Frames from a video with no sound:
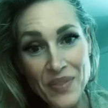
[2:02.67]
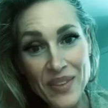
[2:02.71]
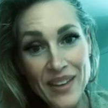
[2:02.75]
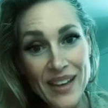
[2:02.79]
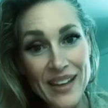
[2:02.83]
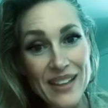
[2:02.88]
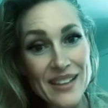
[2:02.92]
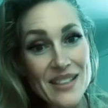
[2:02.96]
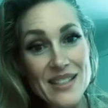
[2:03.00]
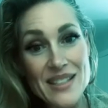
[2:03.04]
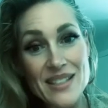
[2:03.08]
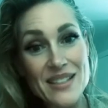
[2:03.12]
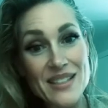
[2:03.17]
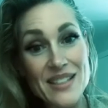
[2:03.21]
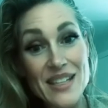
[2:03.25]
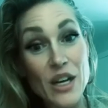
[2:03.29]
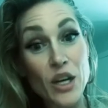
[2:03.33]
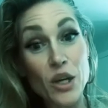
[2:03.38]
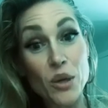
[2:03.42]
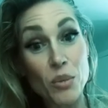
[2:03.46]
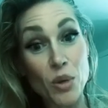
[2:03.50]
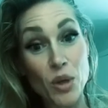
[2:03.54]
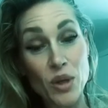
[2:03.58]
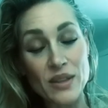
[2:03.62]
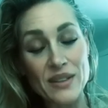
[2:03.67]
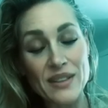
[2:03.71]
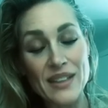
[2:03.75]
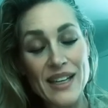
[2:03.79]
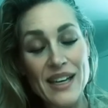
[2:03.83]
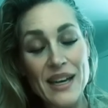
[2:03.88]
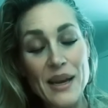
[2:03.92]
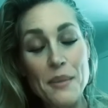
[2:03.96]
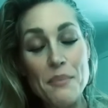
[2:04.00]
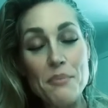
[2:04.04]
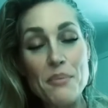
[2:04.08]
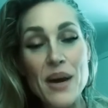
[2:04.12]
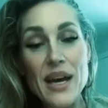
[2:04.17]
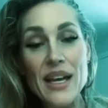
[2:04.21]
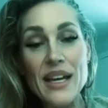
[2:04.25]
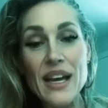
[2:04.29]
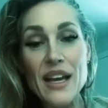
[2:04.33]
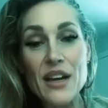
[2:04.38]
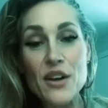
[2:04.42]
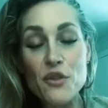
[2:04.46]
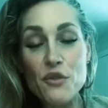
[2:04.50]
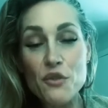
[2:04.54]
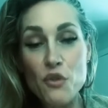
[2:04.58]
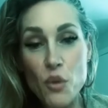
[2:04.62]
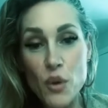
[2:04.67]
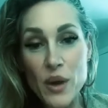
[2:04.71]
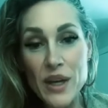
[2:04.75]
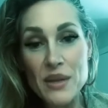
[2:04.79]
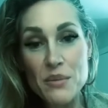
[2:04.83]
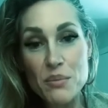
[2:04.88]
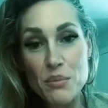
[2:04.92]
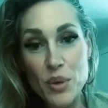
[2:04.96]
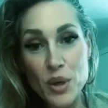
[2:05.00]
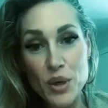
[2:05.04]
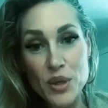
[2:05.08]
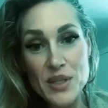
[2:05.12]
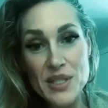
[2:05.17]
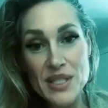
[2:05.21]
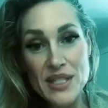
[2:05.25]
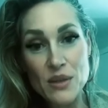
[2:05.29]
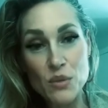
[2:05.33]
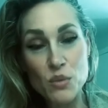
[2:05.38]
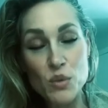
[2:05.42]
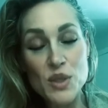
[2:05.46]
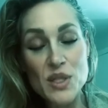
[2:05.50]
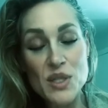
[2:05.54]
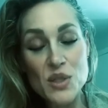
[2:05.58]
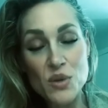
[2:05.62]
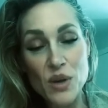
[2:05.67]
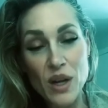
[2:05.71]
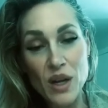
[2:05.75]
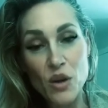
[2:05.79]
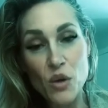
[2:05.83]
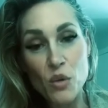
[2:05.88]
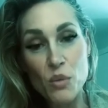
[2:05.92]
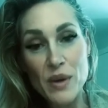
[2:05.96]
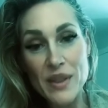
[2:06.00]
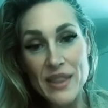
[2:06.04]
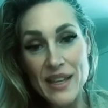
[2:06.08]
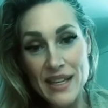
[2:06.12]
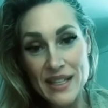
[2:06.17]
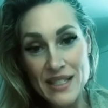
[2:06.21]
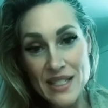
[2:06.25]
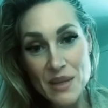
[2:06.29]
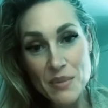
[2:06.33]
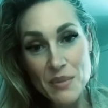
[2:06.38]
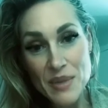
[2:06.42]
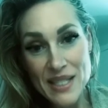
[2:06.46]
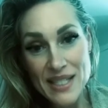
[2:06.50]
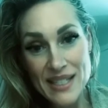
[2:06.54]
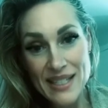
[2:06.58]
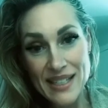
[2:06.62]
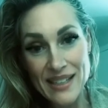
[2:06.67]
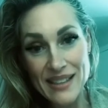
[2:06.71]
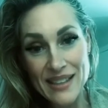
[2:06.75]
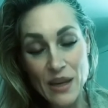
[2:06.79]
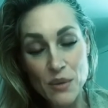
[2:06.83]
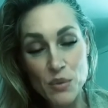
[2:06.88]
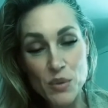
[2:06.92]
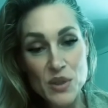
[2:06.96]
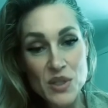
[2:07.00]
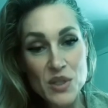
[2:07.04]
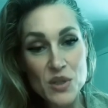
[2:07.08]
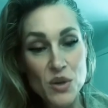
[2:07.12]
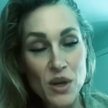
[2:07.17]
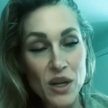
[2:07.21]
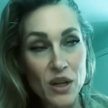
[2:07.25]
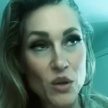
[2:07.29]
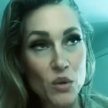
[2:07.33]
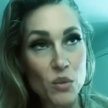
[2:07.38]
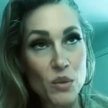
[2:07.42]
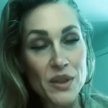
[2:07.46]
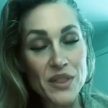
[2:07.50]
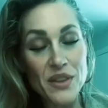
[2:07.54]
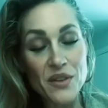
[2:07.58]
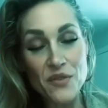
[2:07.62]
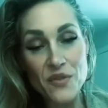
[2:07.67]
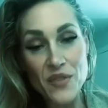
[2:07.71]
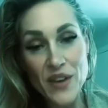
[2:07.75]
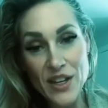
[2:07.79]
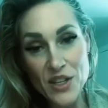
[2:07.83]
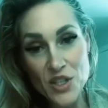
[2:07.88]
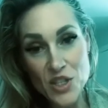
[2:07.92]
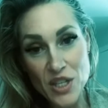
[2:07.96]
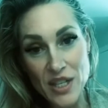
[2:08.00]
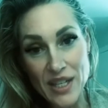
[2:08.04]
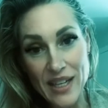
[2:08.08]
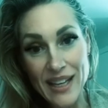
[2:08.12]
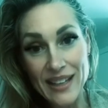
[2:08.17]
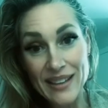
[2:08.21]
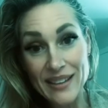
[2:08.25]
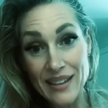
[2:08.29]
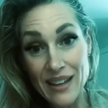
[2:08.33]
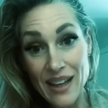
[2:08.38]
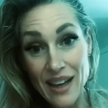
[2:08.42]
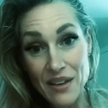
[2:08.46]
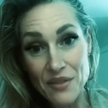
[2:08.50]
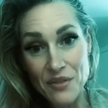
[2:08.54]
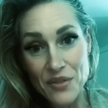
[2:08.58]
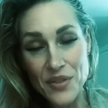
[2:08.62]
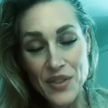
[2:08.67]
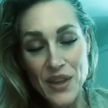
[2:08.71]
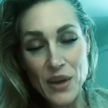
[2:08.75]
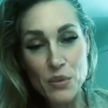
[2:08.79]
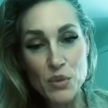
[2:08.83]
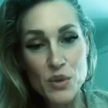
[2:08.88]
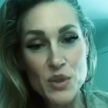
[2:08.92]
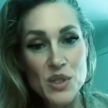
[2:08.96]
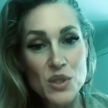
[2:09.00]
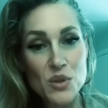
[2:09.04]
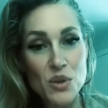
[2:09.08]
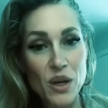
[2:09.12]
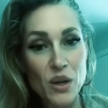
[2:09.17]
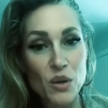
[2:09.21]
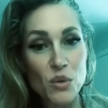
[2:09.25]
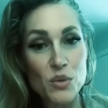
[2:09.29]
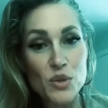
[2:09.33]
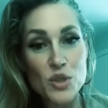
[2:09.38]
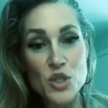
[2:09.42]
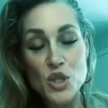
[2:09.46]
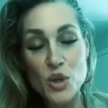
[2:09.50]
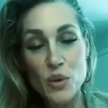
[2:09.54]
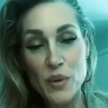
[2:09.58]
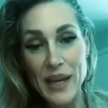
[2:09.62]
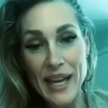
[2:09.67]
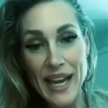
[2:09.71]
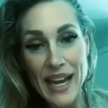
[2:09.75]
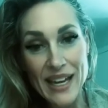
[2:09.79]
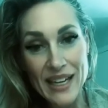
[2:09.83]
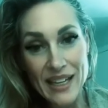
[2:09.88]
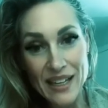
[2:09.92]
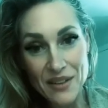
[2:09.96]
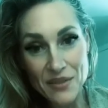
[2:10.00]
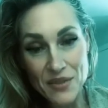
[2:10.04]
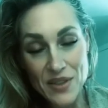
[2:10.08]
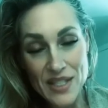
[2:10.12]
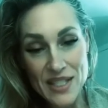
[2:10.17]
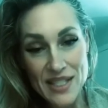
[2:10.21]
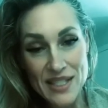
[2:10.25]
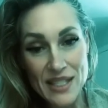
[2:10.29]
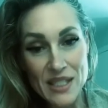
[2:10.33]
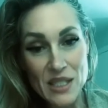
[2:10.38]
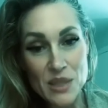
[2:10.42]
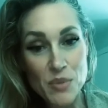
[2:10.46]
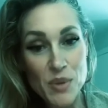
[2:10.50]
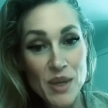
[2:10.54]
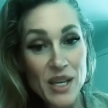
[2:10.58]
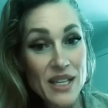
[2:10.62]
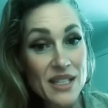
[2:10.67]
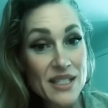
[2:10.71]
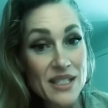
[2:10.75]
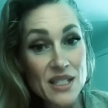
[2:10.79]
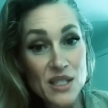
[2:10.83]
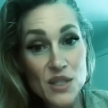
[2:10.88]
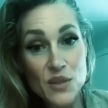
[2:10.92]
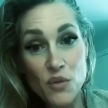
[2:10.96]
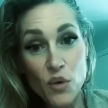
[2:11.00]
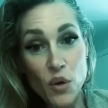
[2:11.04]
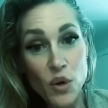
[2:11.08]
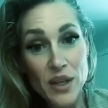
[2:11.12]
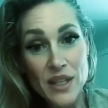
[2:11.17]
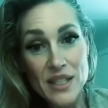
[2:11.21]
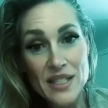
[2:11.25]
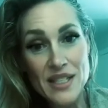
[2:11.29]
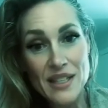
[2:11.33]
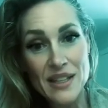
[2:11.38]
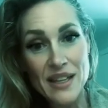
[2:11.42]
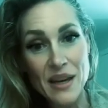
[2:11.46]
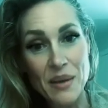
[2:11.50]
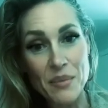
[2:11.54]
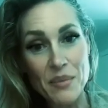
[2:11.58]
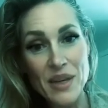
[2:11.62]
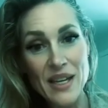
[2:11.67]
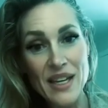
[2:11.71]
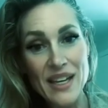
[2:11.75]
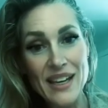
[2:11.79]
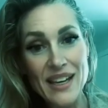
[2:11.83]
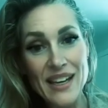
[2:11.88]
It's terrible. But an avoidant person will struggle with intimacy. They will struggle with affection and love. They will struggle with showing any of these things because it's foreign to them.